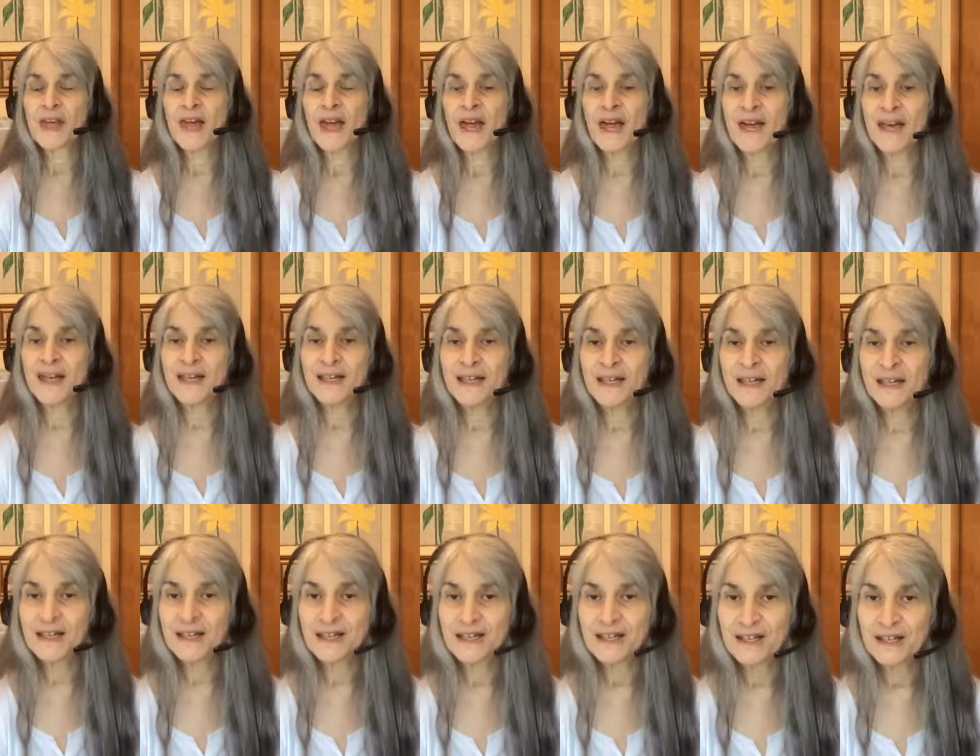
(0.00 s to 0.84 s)
And
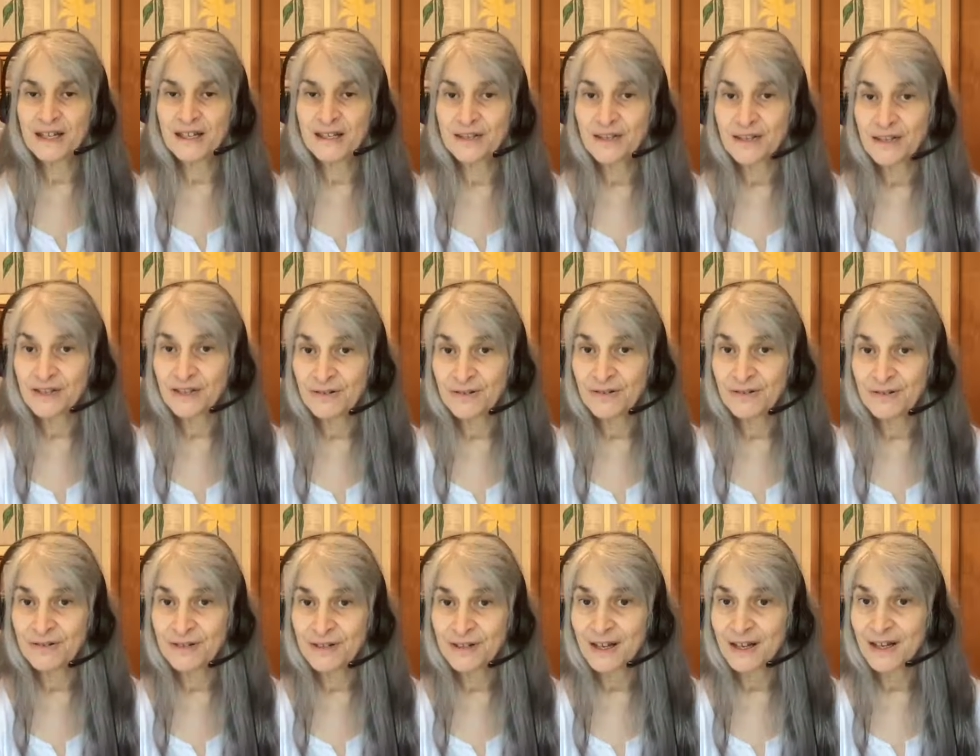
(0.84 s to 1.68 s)
he's
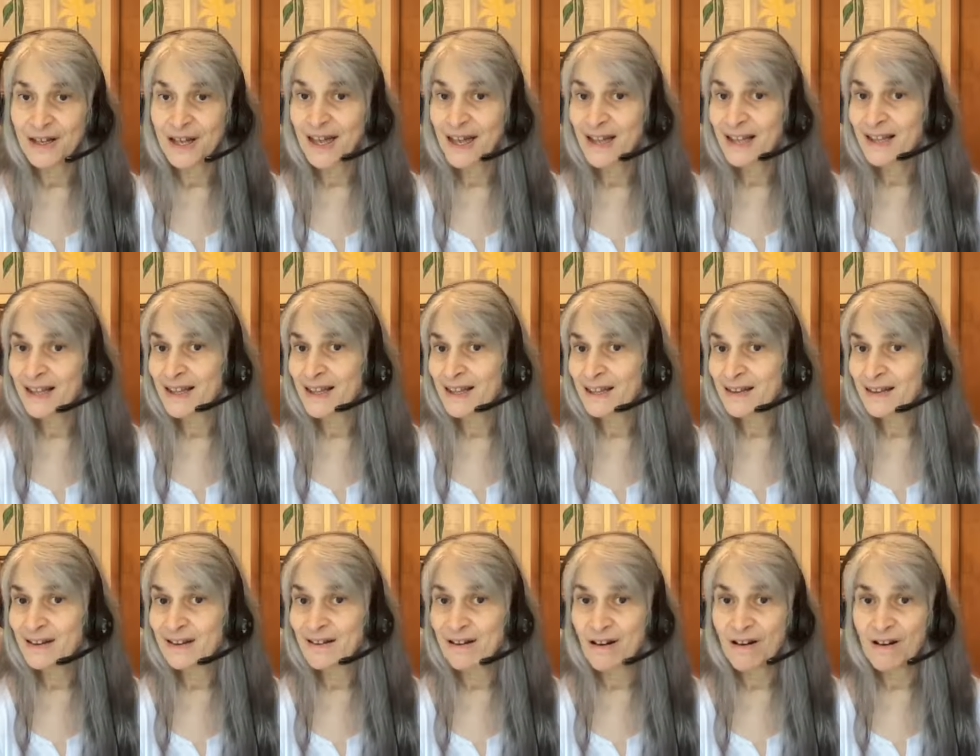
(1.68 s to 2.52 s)
concerned that
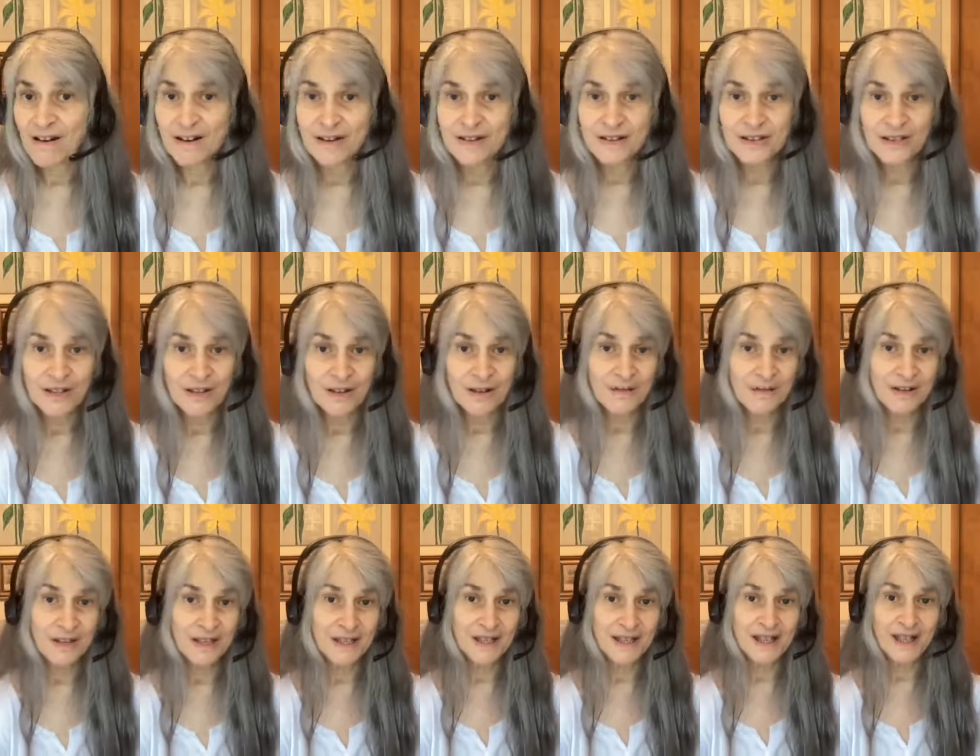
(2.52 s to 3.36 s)
the car is
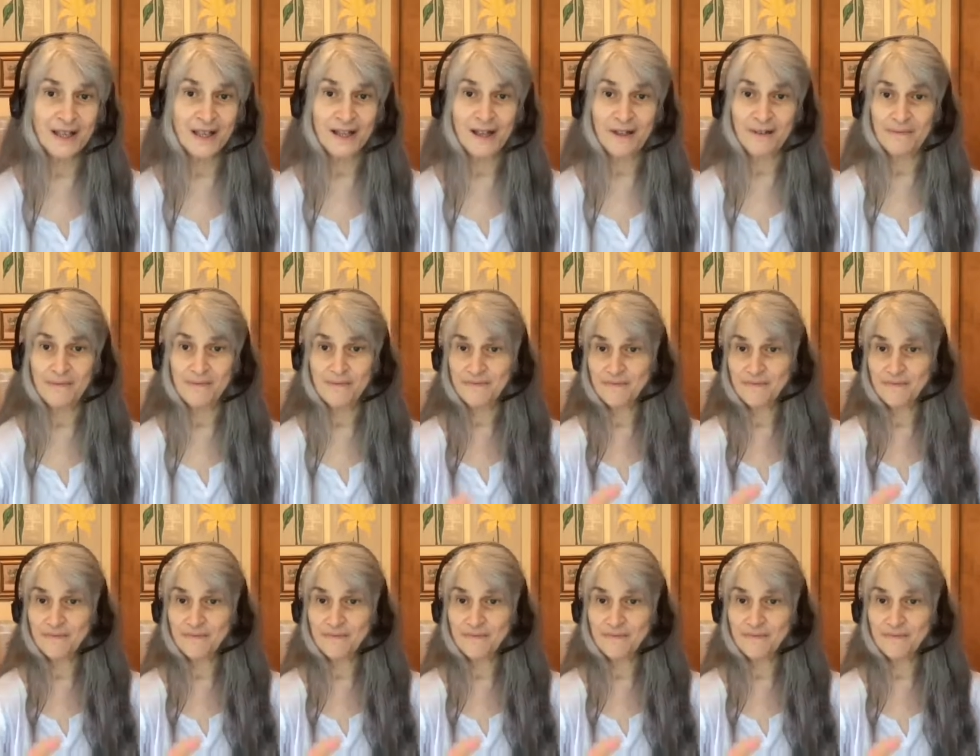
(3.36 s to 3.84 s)
going to